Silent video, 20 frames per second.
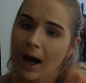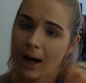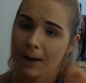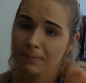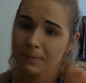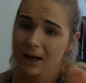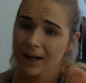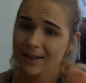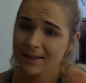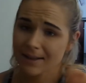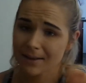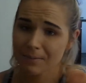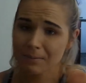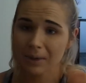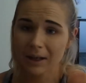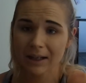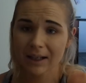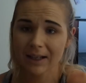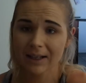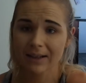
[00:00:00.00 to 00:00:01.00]
I'm not
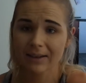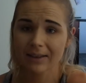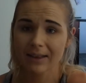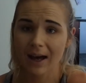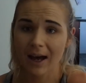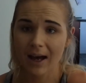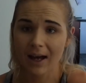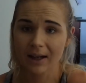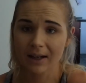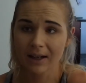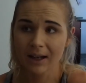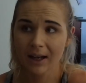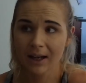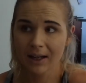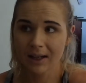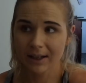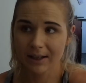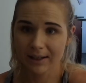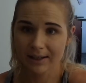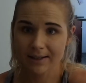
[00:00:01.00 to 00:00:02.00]
somebody that
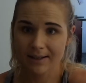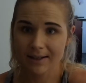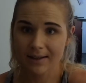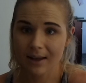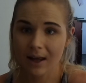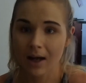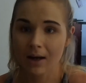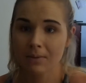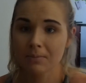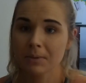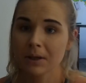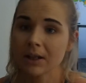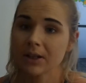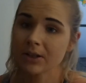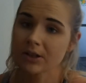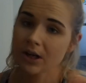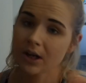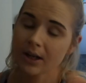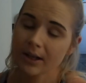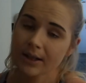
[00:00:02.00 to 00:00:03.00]
eats a lot of meat
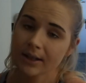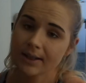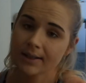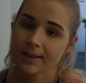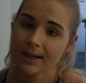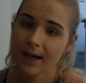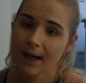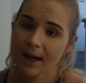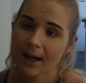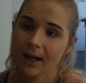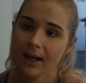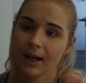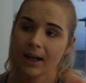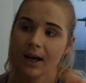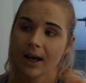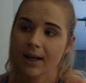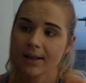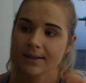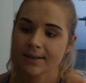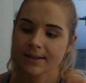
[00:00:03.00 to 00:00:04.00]
during the day.
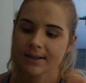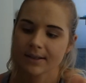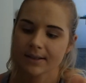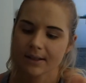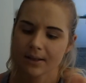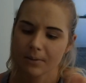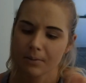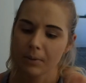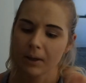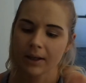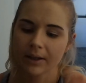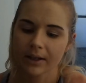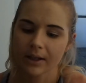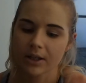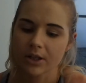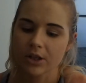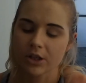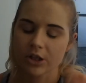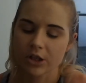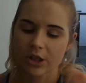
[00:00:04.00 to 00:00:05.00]
I stick to
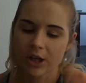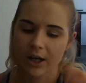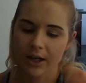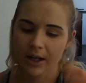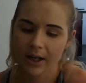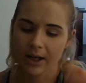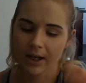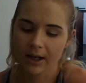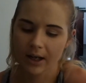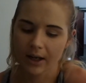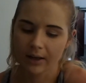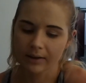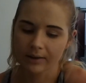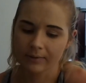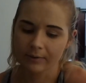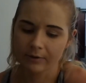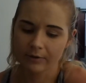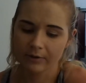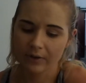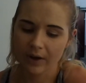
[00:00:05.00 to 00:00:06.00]
mainly just chicken and
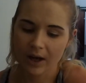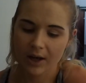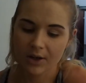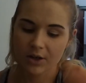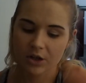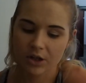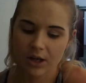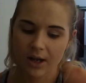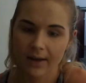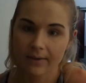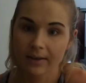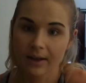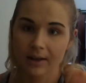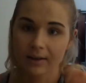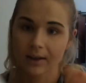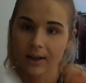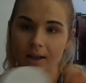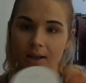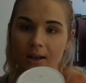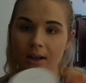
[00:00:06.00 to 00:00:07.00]
fish, and
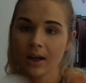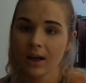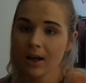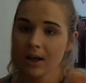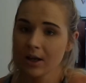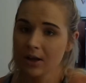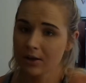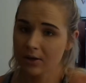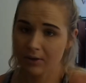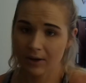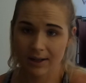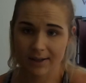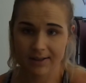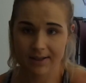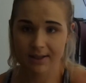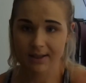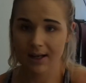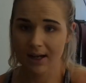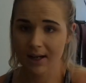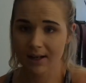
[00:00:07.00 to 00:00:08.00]
then like the rest
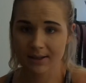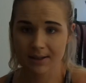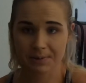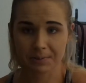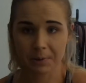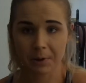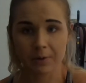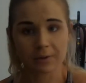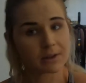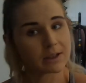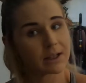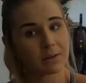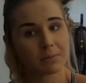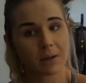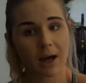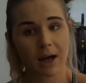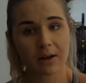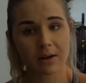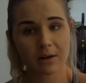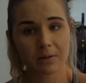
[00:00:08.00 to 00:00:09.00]
of the day it's protein
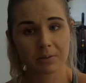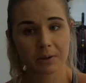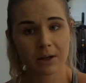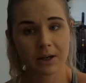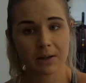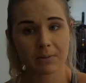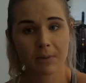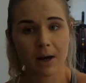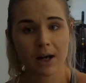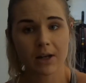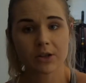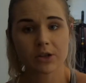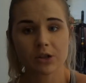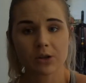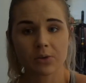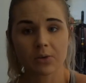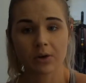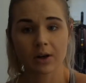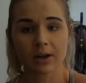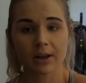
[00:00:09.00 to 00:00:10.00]
powder pretty
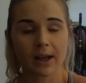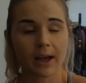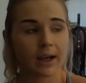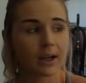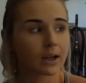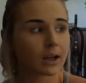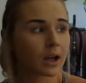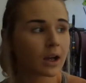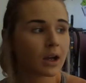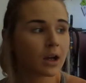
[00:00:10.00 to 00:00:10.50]
much, or like